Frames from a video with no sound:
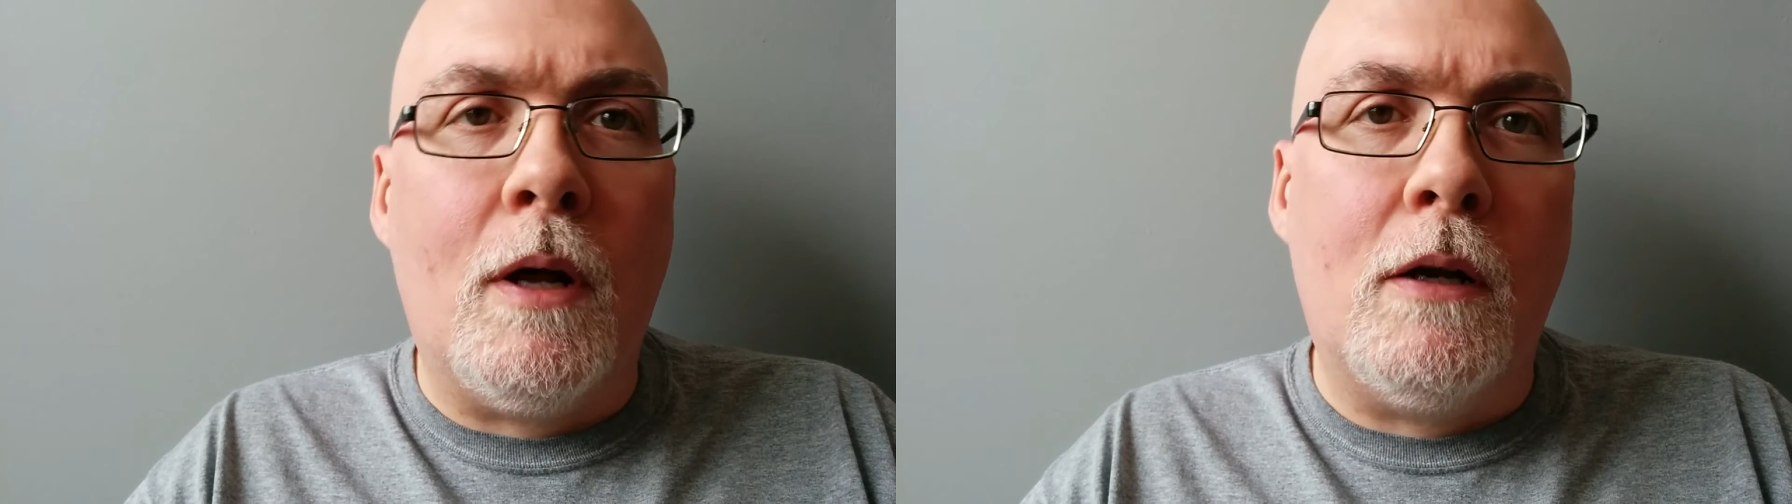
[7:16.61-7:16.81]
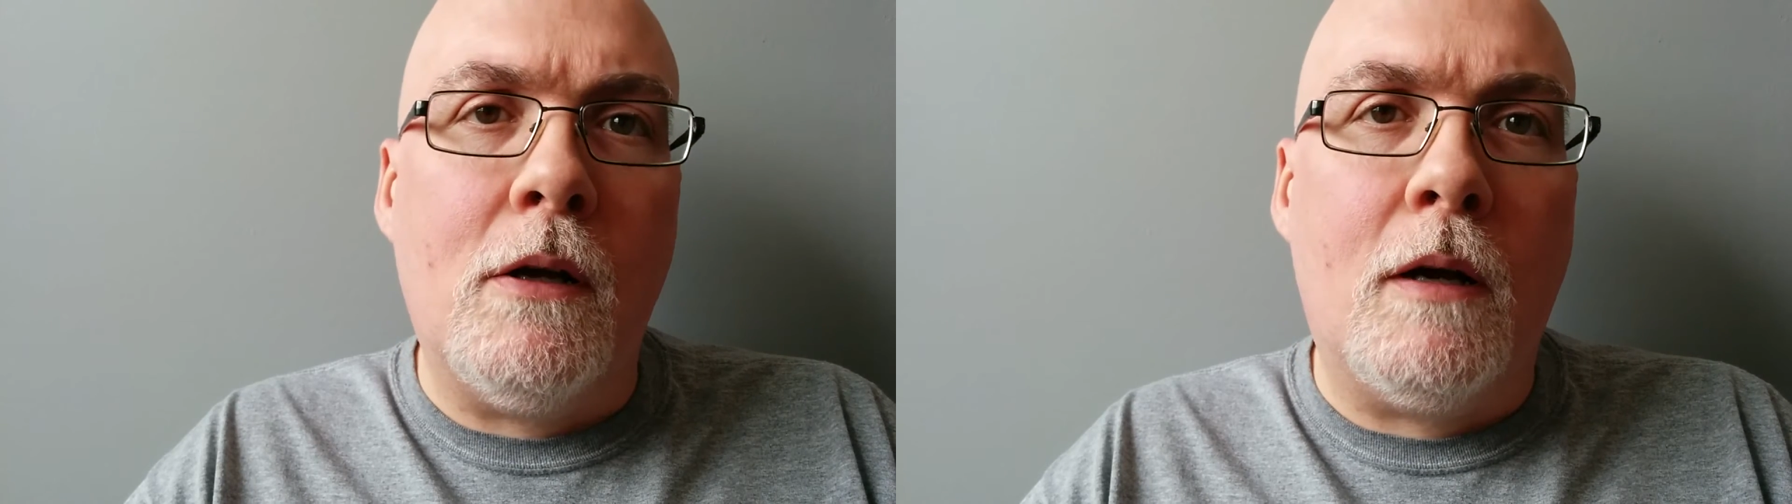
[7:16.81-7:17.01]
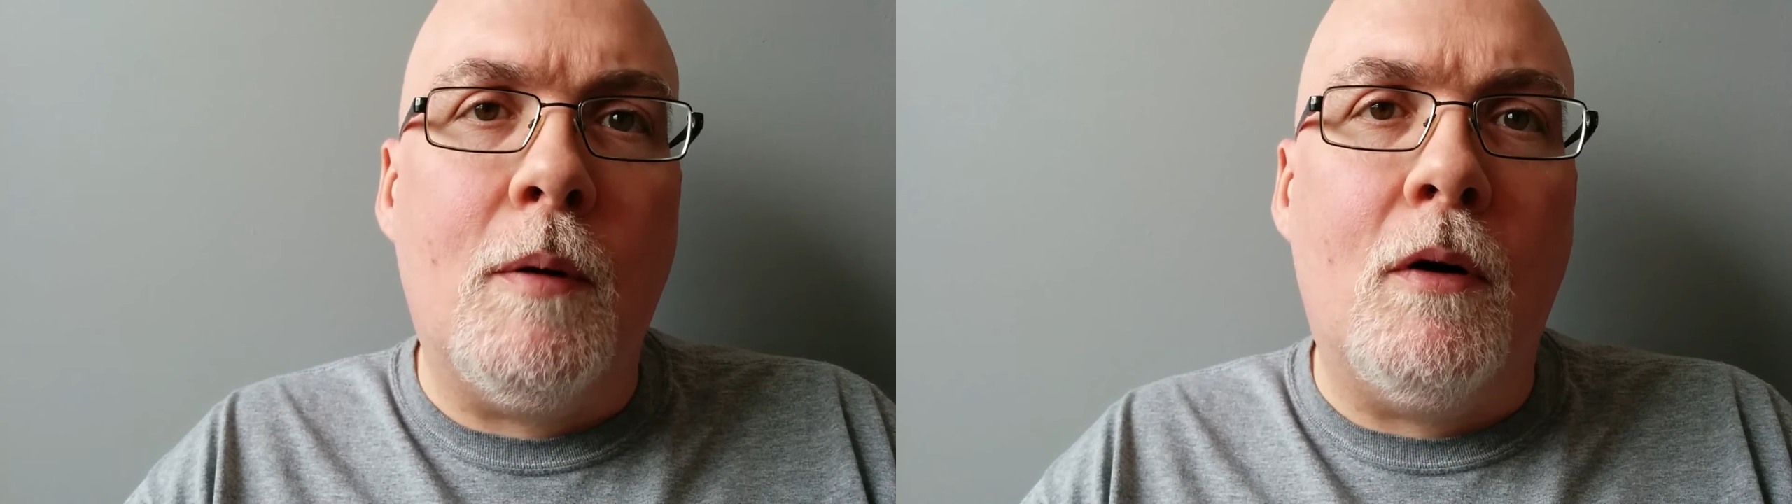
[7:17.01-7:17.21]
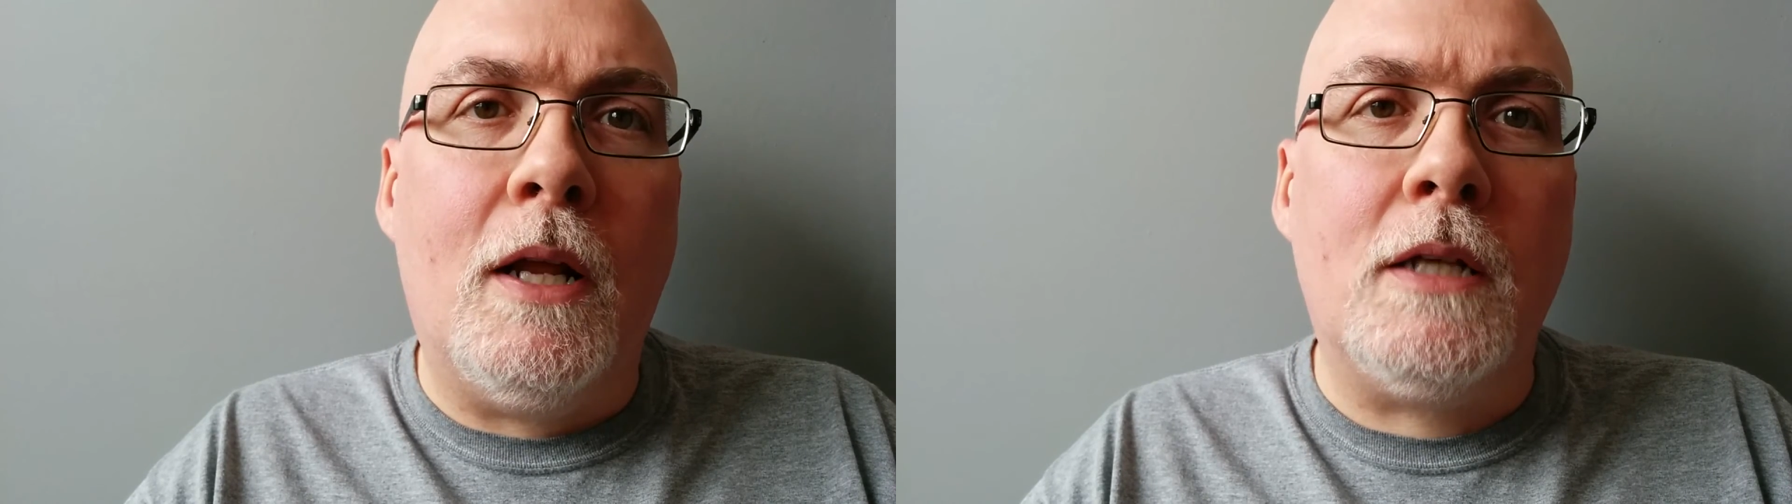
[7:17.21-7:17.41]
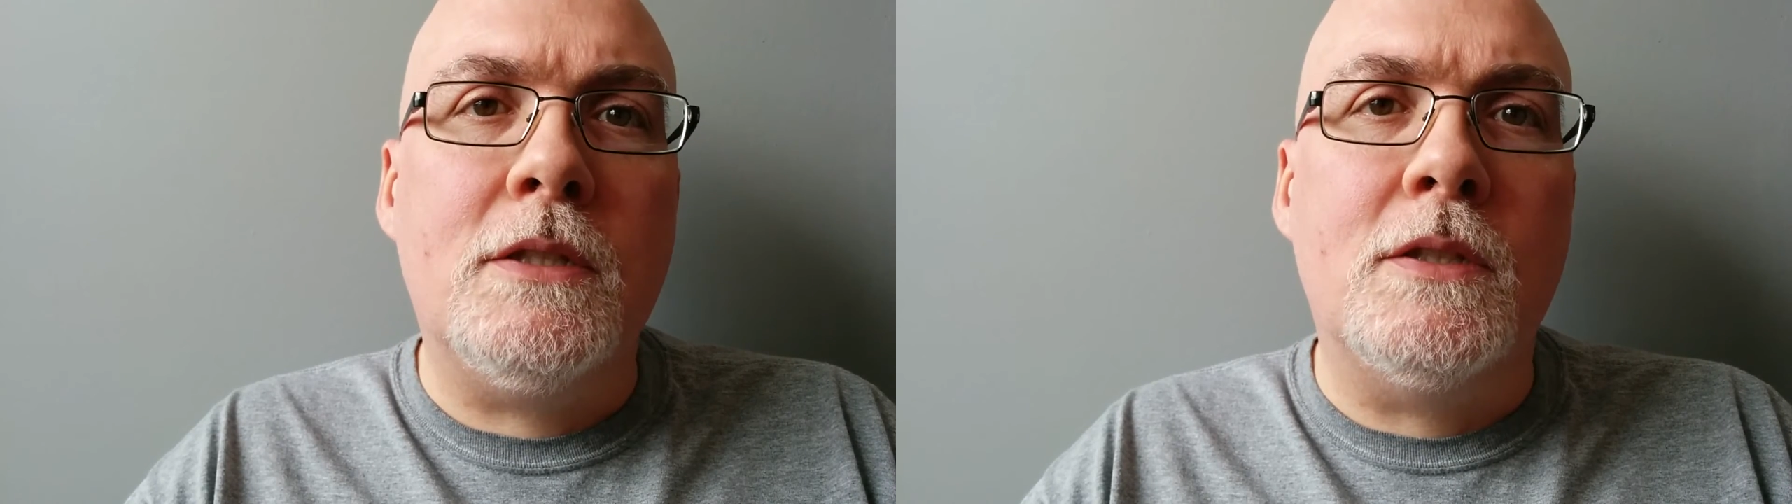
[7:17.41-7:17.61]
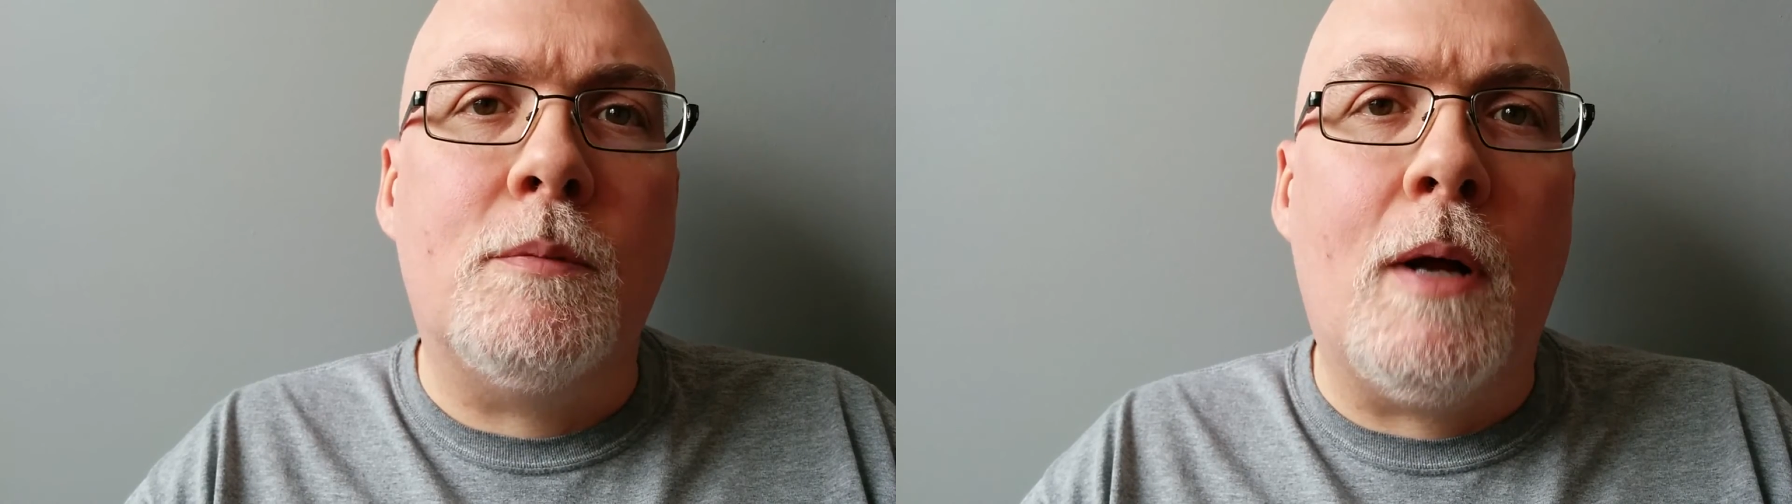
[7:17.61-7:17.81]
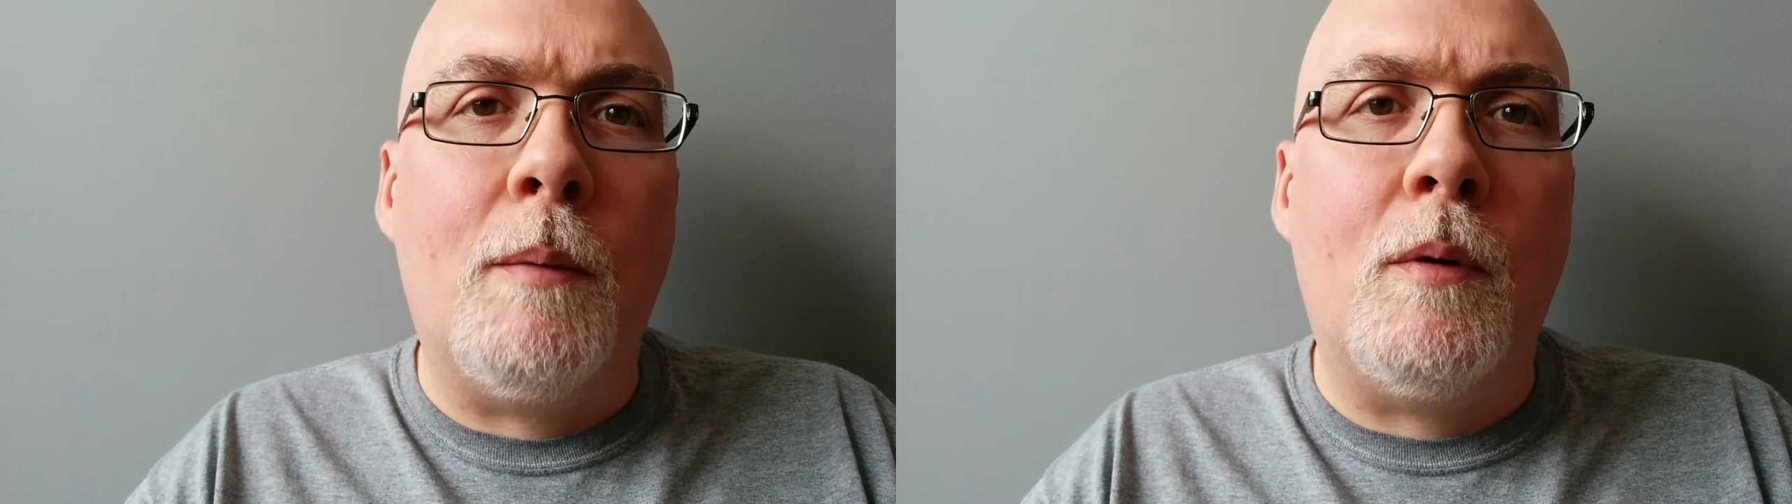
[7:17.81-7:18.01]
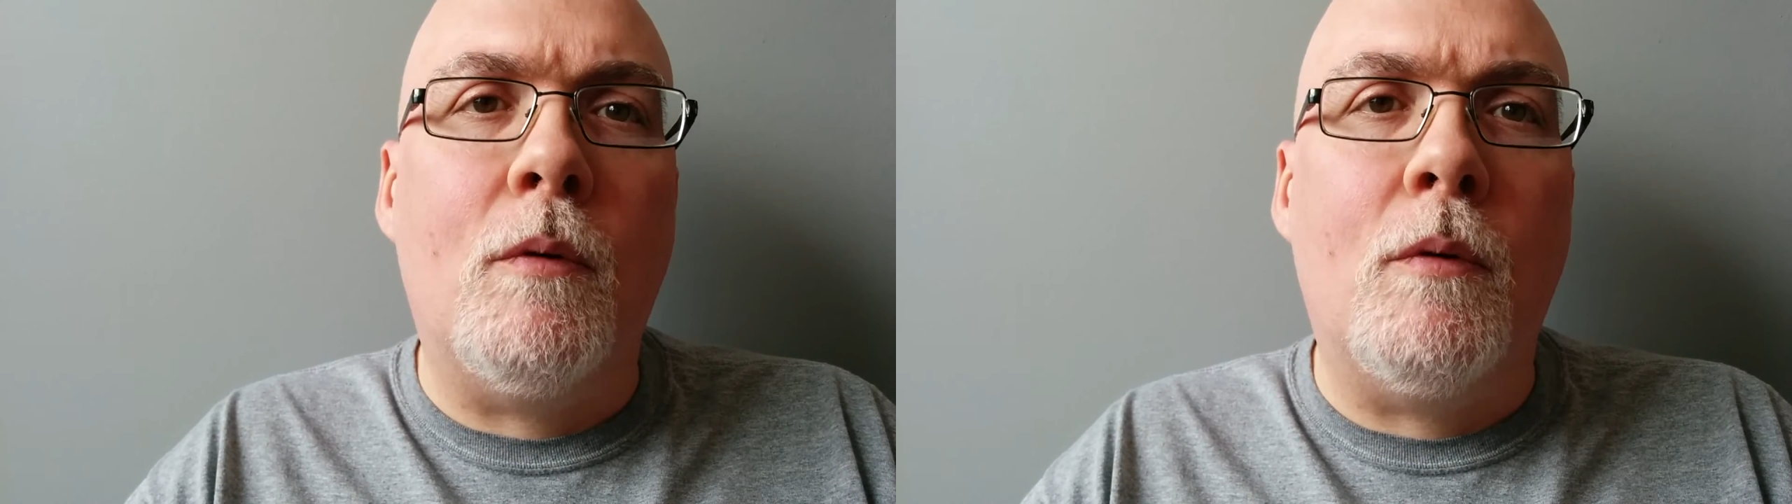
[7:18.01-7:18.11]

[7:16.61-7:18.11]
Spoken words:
want to talk about next is probably,